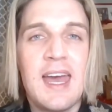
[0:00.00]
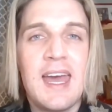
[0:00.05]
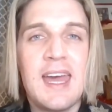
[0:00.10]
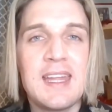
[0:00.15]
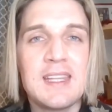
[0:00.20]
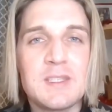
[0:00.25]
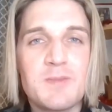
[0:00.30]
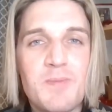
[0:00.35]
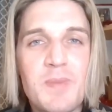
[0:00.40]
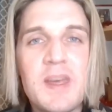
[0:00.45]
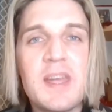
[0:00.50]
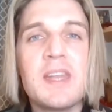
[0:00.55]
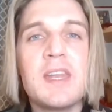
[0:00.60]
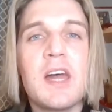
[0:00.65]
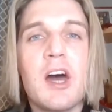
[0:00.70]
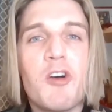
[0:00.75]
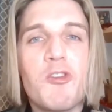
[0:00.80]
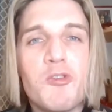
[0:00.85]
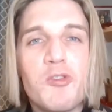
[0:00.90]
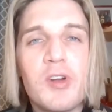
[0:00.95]
It's been
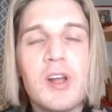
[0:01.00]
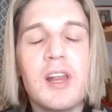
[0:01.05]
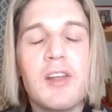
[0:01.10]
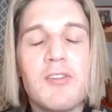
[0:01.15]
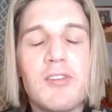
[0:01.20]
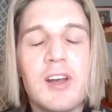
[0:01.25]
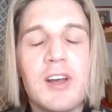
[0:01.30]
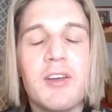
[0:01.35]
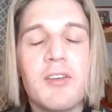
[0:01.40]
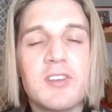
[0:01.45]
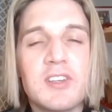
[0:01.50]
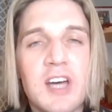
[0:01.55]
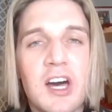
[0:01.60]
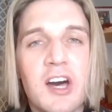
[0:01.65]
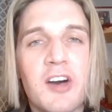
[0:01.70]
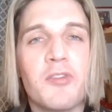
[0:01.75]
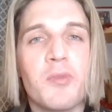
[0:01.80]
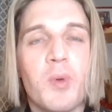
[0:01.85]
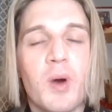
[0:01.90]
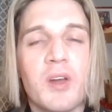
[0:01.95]
a really, really
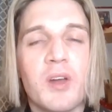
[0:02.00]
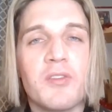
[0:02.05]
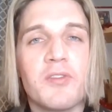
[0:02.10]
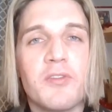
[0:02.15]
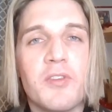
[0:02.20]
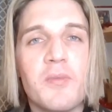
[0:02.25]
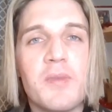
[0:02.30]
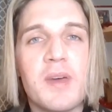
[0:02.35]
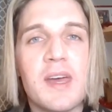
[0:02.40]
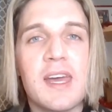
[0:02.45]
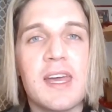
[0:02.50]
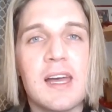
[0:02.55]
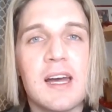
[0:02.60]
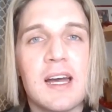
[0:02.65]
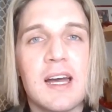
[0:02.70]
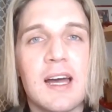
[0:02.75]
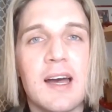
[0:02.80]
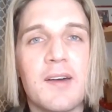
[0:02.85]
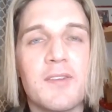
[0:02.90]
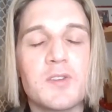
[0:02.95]
tough one for me,
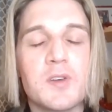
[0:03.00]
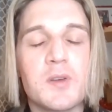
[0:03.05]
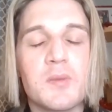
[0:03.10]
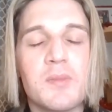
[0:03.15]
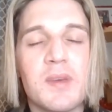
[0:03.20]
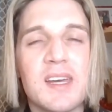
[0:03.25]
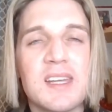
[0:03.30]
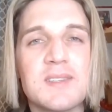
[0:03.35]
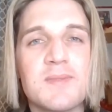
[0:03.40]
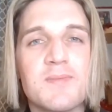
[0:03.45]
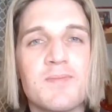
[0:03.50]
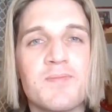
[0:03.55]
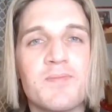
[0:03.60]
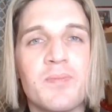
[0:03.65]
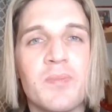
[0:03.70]
I have to admit.